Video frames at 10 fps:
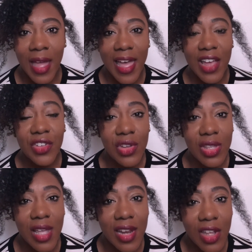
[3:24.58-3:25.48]
As you're
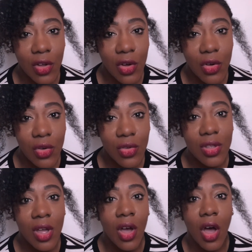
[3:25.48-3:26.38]
setting goals,
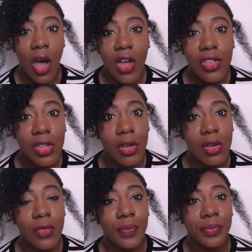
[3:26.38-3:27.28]

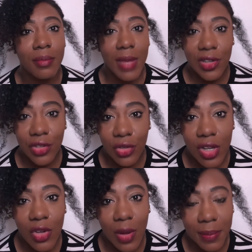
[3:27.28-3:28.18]
also make sure
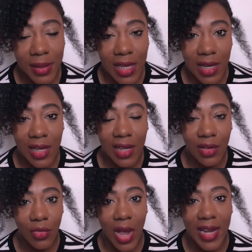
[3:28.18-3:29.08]
you are planning
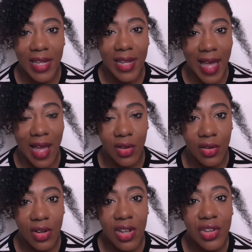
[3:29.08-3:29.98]
and writing out
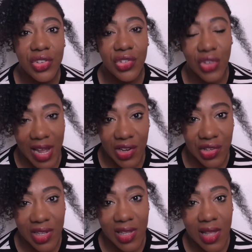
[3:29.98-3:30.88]

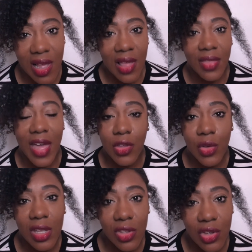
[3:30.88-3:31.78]
strategies that you
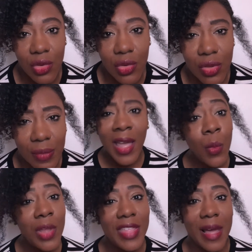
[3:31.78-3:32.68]
can use. And
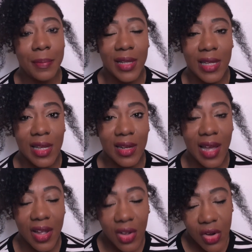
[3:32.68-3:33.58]
with that plan,
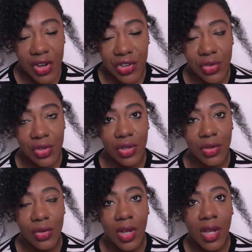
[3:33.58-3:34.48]
I encourage you to